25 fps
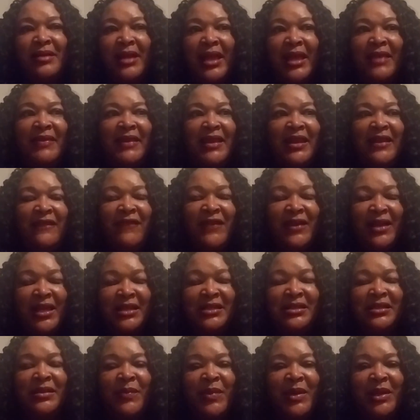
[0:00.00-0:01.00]
And then if it
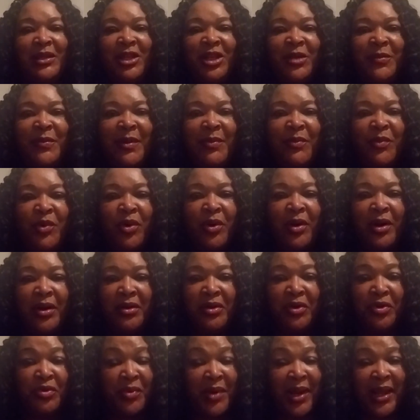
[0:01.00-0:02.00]
gets to be a little bit
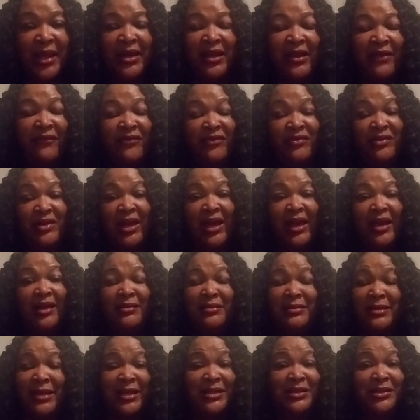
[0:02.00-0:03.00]
more, great. If
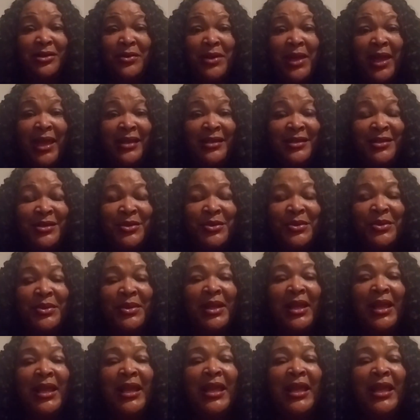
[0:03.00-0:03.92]
not, that's okay too.